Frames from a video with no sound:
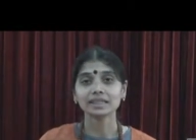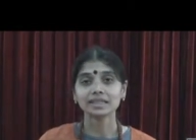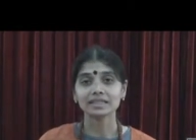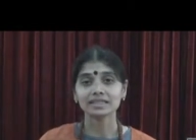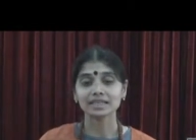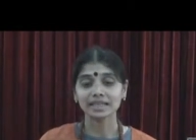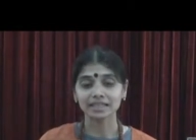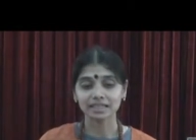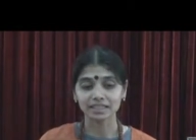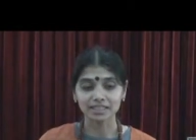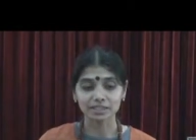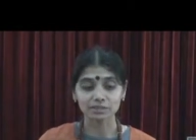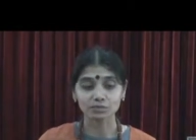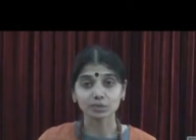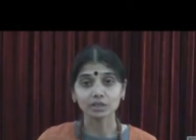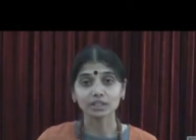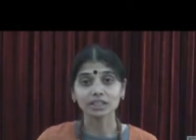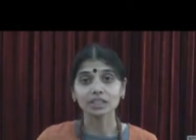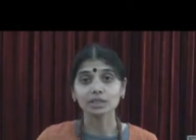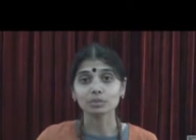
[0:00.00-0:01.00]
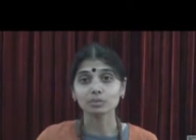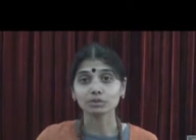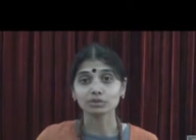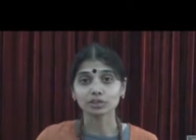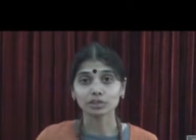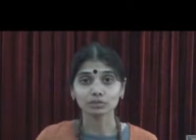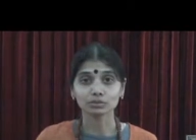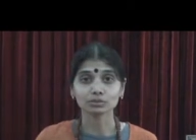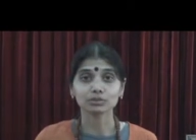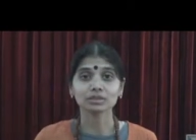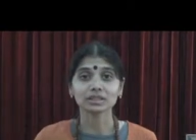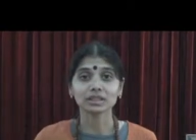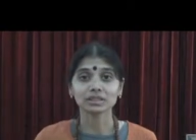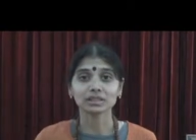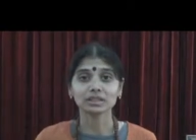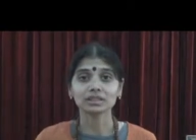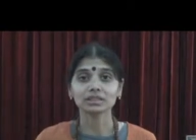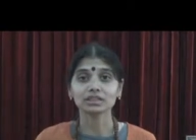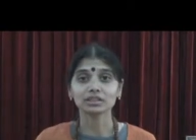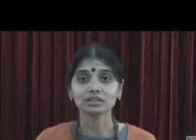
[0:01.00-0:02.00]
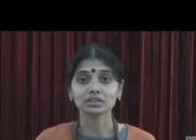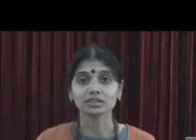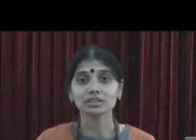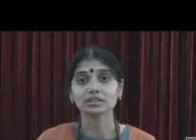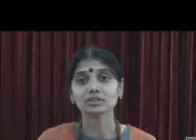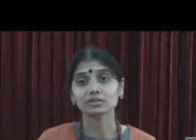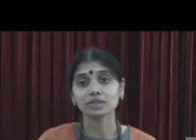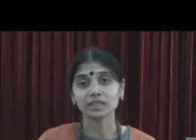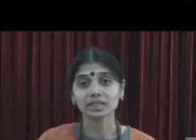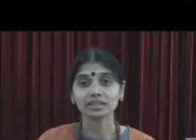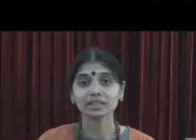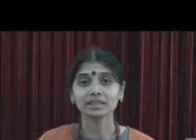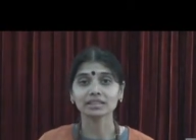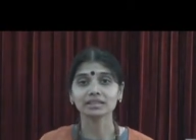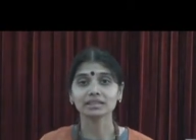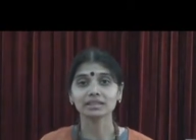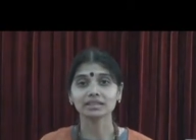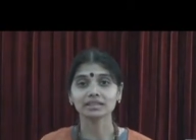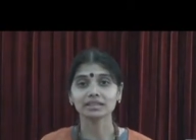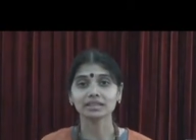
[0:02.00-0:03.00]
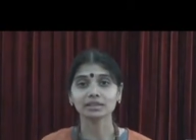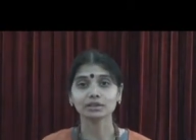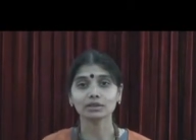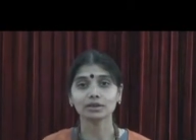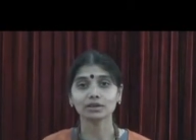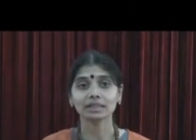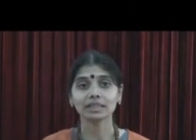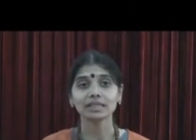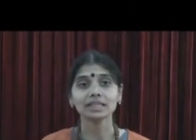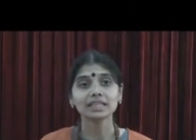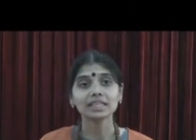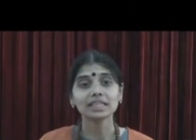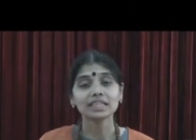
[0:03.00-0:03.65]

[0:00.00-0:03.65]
it's like he's worried about the social conditions, where he is and all.